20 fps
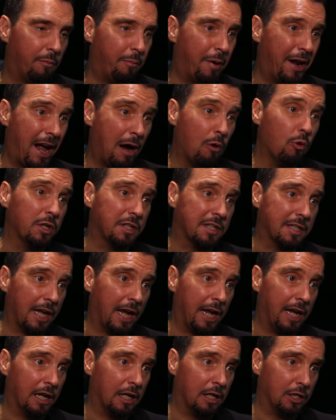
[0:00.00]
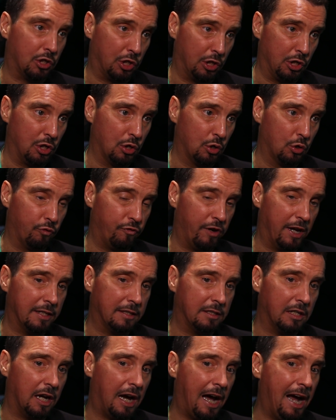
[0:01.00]
But I would say to you
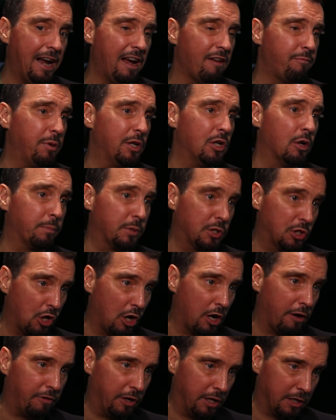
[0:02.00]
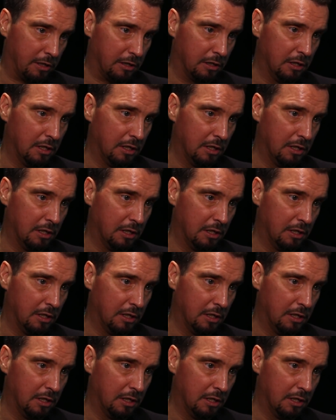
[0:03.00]
that I have been observing